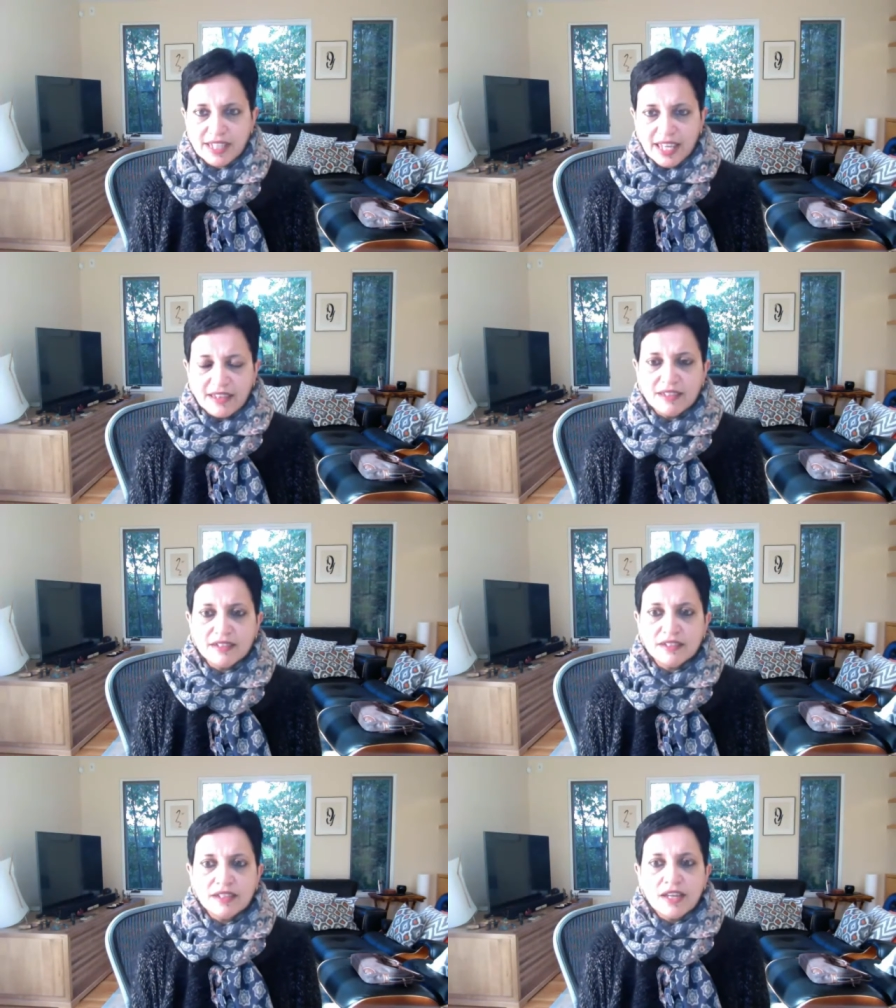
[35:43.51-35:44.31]
In
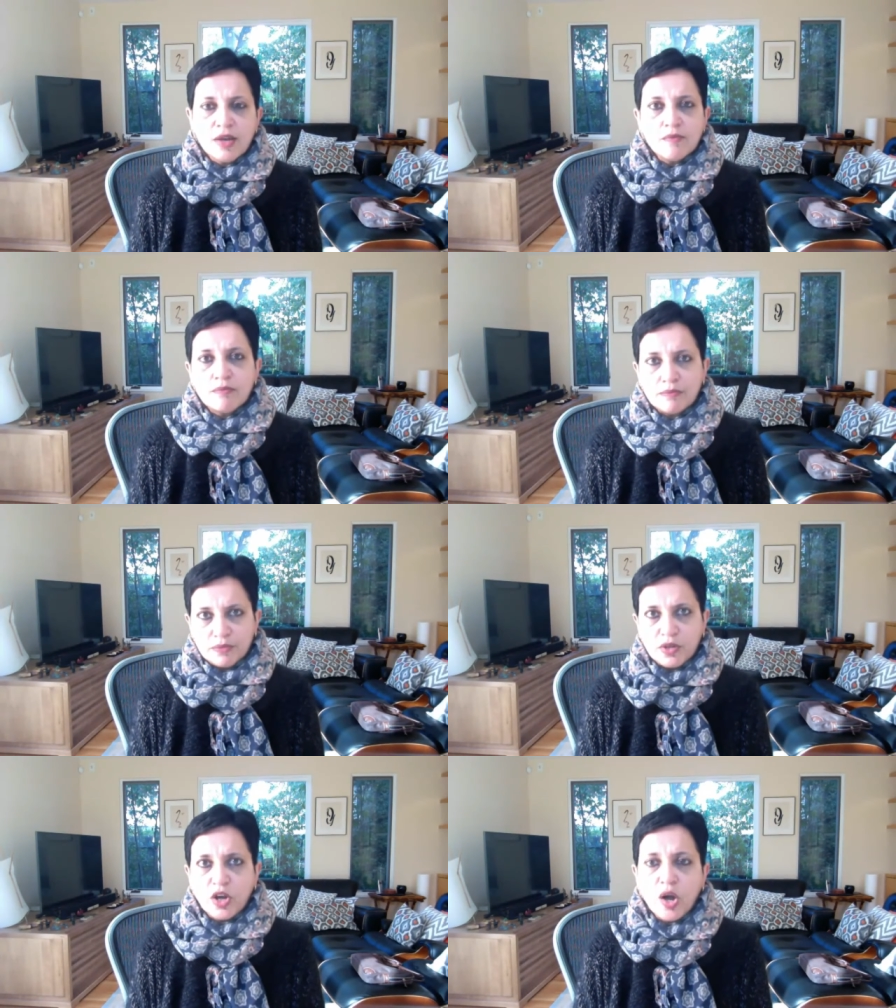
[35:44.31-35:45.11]
the
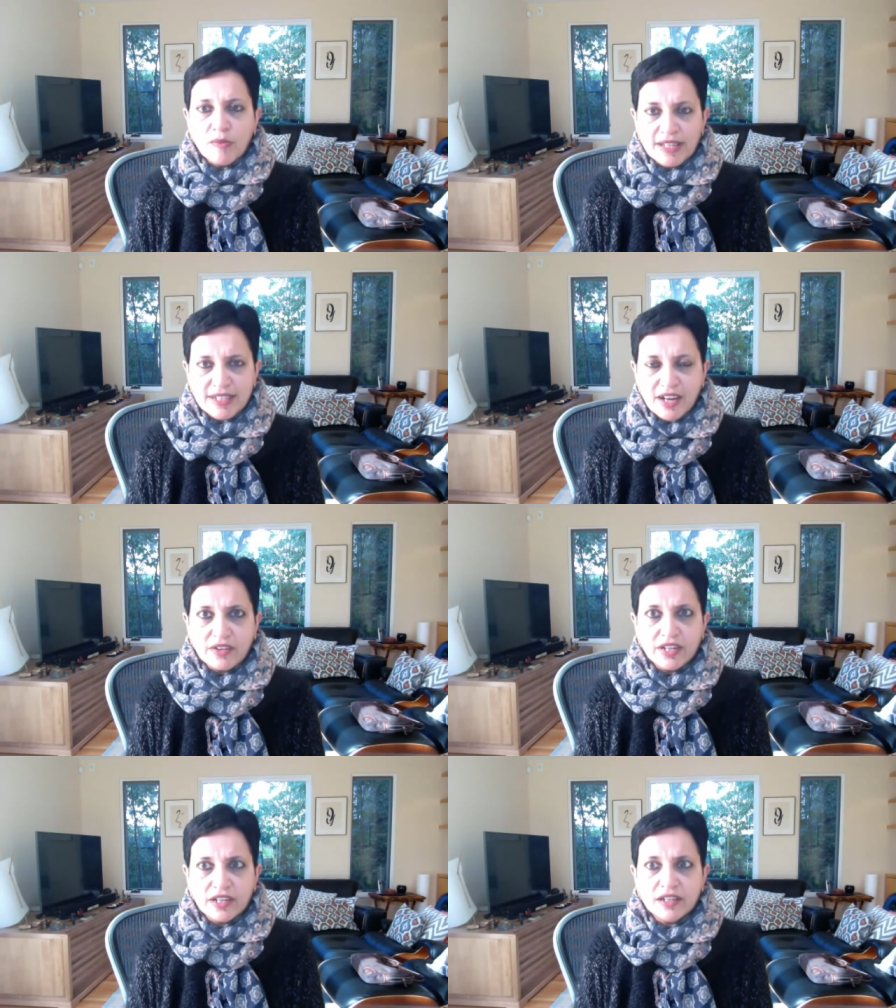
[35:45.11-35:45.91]
comment
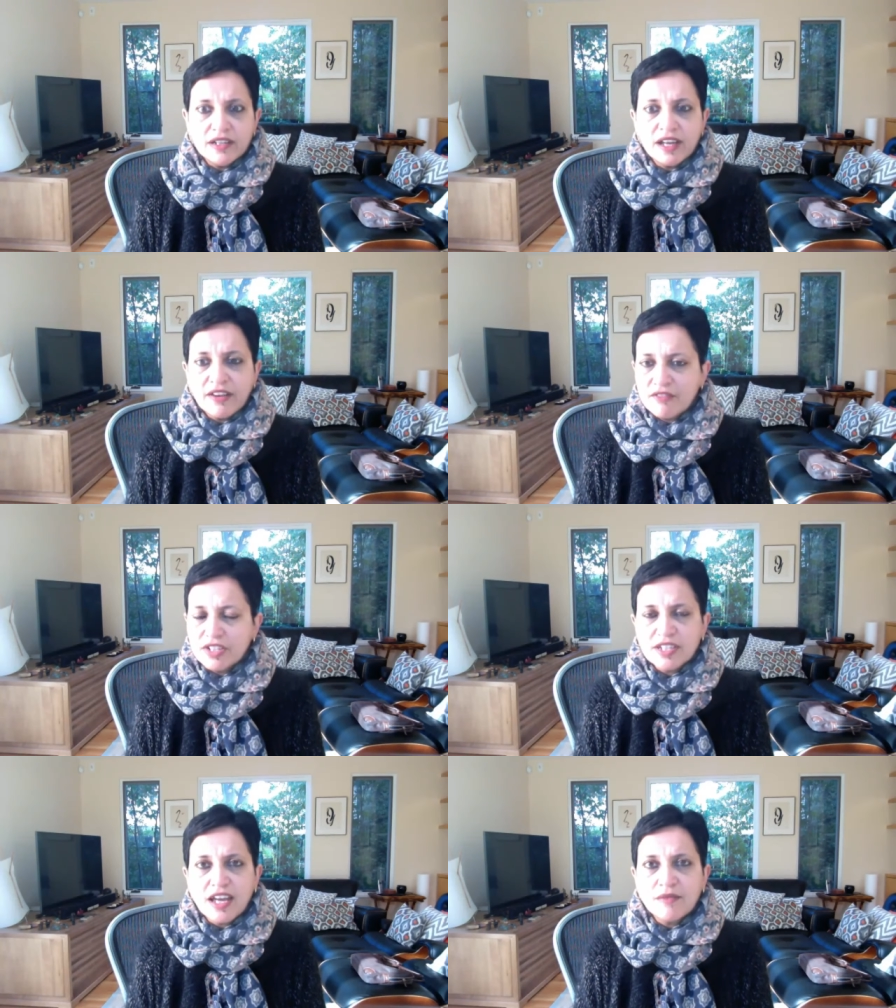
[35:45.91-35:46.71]
area,
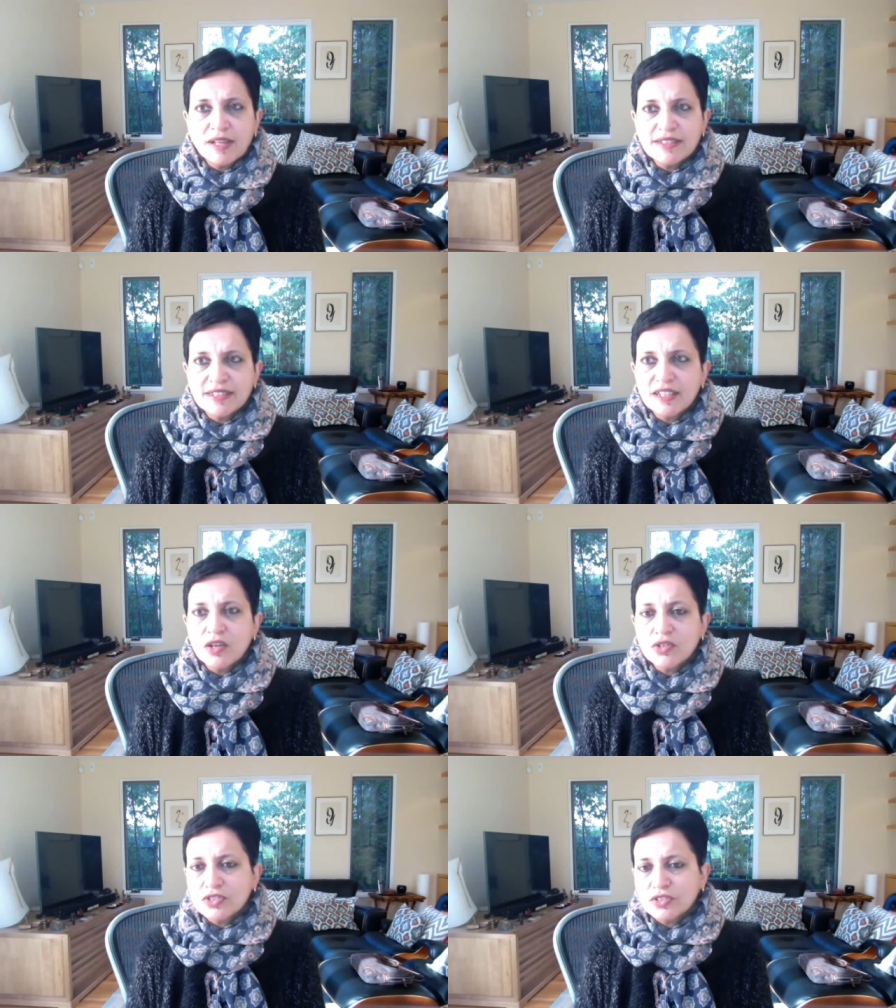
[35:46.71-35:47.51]
every time I see
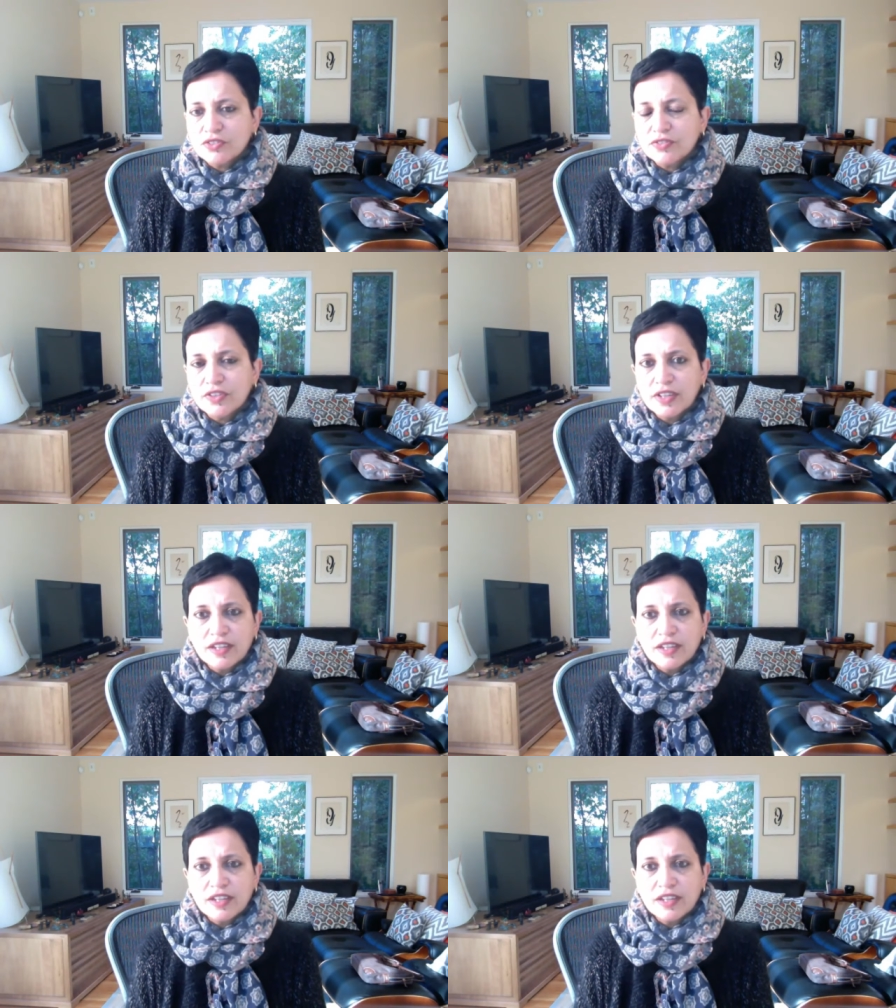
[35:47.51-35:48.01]
lots of,